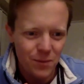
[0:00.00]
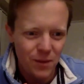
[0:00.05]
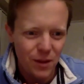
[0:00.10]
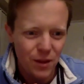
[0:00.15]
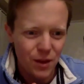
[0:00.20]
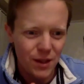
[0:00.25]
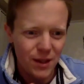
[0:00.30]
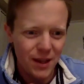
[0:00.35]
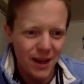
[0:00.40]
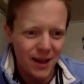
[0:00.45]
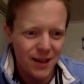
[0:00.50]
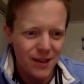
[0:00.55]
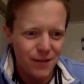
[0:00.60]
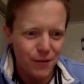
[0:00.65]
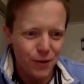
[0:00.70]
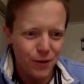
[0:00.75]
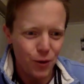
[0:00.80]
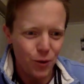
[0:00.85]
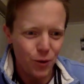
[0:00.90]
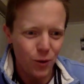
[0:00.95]
the next
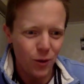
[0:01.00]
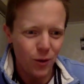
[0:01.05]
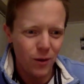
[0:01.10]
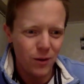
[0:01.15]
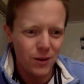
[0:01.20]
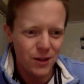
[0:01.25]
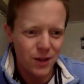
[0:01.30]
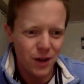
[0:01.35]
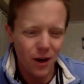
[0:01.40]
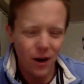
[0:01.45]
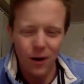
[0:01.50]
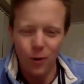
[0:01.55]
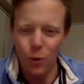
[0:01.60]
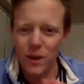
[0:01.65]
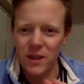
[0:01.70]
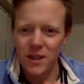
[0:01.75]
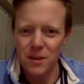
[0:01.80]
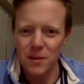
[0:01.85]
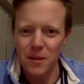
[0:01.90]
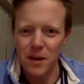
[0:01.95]
few dark
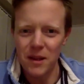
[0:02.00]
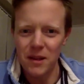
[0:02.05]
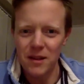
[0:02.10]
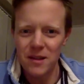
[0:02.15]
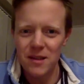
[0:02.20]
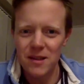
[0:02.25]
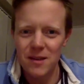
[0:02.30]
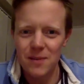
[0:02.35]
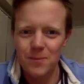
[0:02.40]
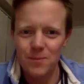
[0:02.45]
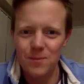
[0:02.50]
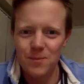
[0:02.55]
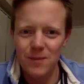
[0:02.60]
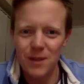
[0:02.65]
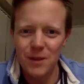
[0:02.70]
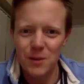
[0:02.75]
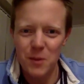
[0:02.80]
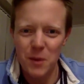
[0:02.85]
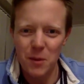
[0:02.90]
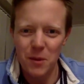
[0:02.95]
winter months?
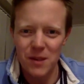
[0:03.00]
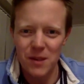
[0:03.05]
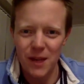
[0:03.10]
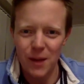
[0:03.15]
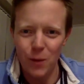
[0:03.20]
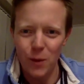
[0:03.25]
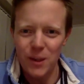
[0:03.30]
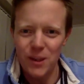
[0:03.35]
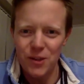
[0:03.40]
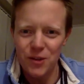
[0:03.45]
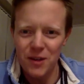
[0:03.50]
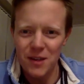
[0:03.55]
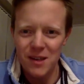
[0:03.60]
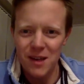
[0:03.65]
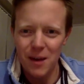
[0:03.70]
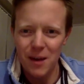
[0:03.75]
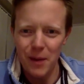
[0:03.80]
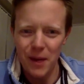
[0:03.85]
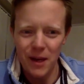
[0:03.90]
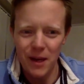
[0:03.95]
As people say, winter is
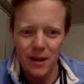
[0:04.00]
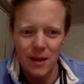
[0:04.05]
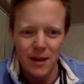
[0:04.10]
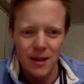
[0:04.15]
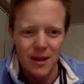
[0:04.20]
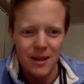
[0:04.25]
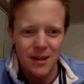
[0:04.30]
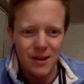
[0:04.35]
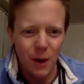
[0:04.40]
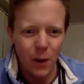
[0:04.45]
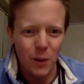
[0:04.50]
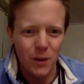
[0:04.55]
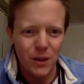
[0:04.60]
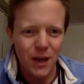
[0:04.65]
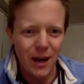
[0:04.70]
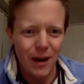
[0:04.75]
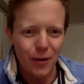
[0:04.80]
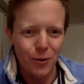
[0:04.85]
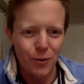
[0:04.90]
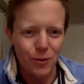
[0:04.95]
coming. So I wonder,
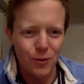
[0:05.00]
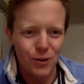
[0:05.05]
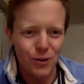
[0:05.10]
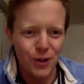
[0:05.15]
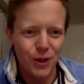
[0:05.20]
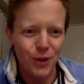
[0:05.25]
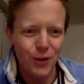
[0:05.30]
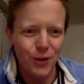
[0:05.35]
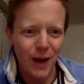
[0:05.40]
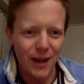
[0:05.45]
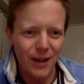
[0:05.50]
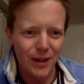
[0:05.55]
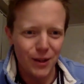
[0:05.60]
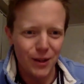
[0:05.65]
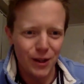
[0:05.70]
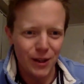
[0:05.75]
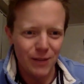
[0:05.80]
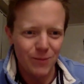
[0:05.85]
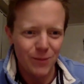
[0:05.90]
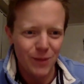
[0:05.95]
how do you
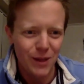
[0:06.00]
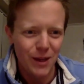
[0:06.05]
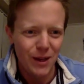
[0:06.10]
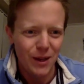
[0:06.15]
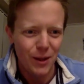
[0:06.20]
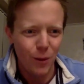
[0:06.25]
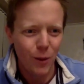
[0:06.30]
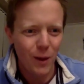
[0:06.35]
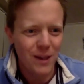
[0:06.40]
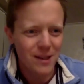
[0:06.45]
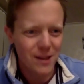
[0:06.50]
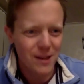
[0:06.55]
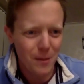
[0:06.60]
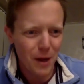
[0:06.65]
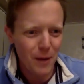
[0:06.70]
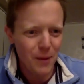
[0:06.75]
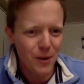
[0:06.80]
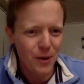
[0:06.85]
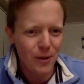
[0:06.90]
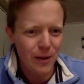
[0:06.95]
handle the winter?
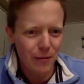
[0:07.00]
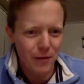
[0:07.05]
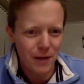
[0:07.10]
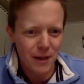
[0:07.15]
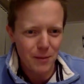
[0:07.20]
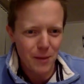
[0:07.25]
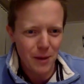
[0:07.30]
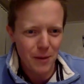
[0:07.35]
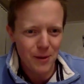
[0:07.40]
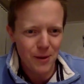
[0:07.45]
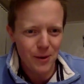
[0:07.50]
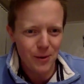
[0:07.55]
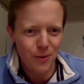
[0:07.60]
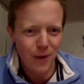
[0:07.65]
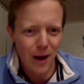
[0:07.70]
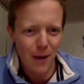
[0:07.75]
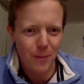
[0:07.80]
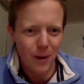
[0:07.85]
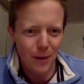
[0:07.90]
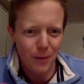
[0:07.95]
Maybe you love it. Maybe you
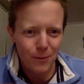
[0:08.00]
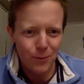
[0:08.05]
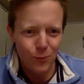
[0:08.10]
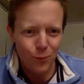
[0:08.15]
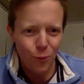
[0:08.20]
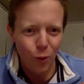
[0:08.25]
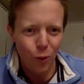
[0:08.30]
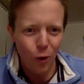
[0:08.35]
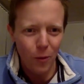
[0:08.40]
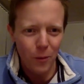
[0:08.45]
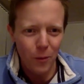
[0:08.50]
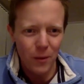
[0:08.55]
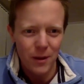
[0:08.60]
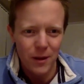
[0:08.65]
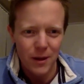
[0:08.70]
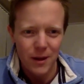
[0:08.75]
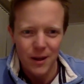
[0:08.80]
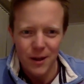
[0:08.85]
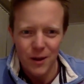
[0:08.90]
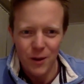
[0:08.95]
wrap up warm.
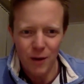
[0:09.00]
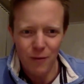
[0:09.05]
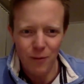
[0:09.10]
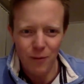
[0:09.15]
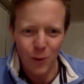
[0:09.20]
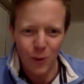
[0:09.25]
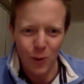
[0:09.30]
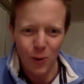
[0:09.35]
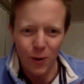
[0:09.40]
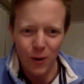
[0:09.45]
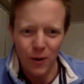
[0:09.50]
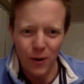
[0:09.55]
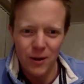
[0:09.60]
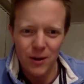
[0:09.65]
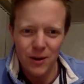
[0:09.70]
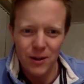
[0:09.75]
You have all your